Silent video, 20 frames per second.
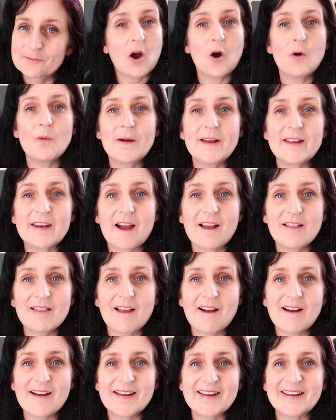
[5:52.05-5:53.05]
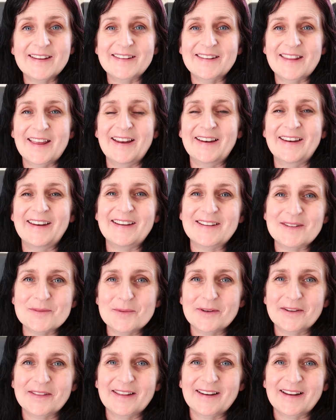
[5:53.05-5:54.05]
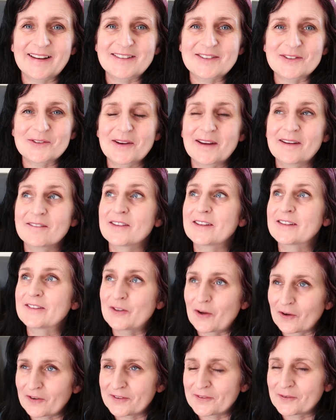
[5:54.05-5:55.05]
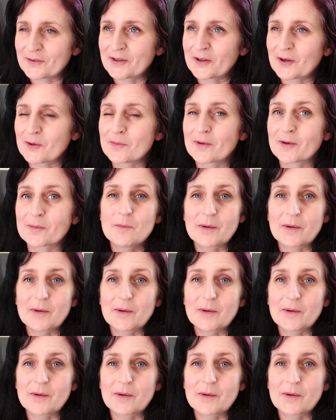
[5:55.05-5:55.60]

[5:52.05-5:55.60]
Oh wait, I lied! The next book that I do have is not an audiobook,